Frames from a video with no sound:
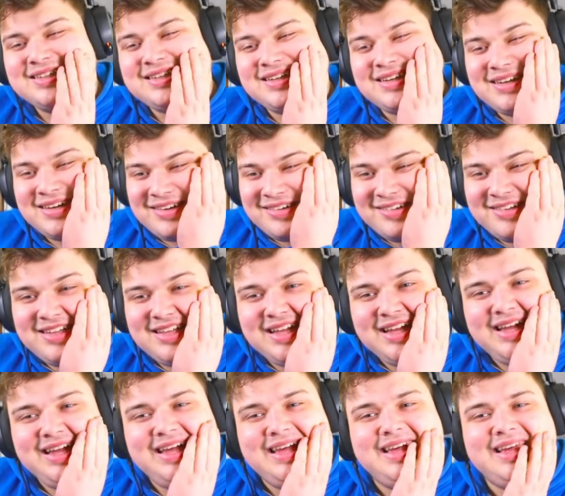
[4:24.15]

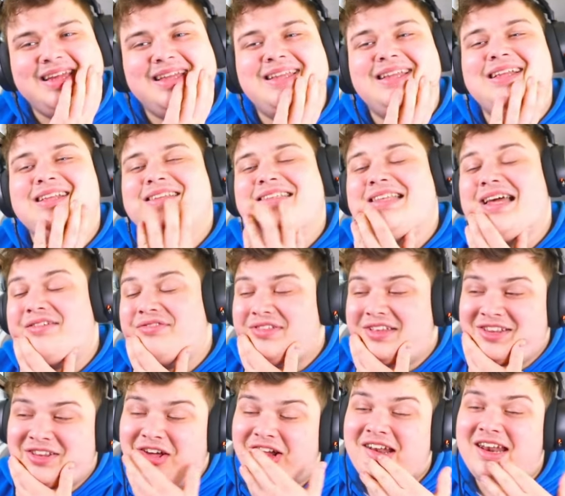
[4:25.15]
Okay. It's definitely
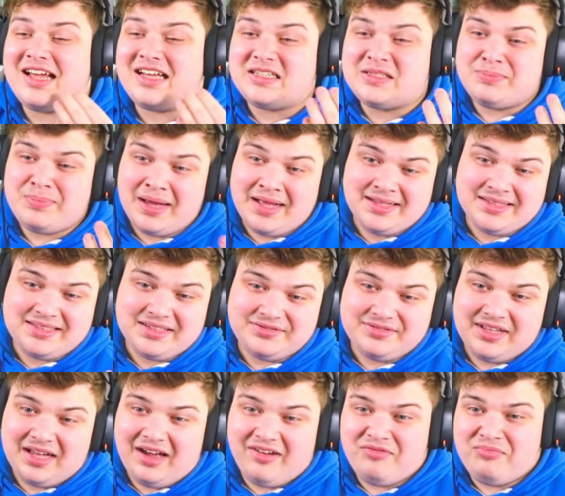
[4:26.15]
not an expensive
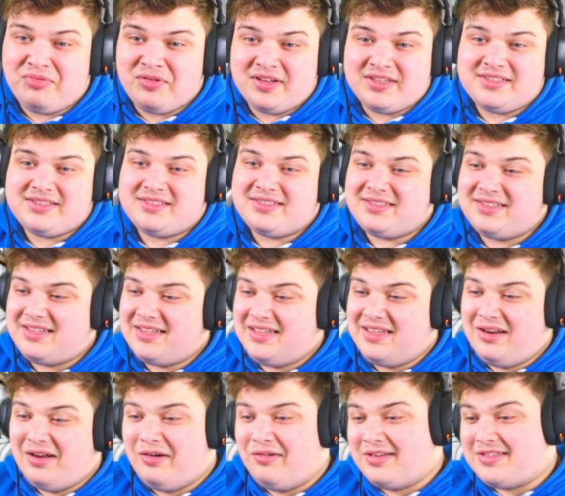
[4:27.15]
knife, but it's, you
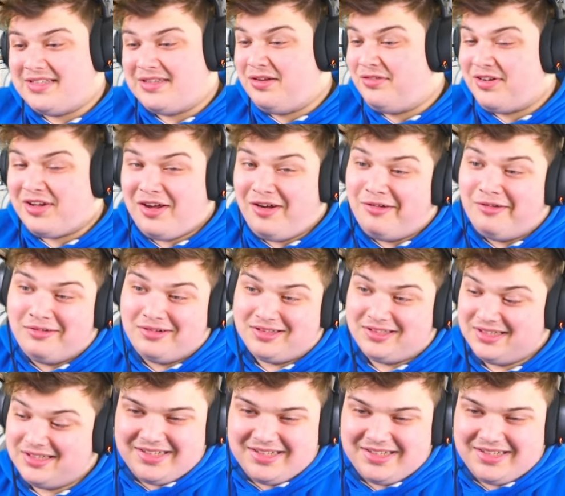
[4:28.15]
know, it's another gold.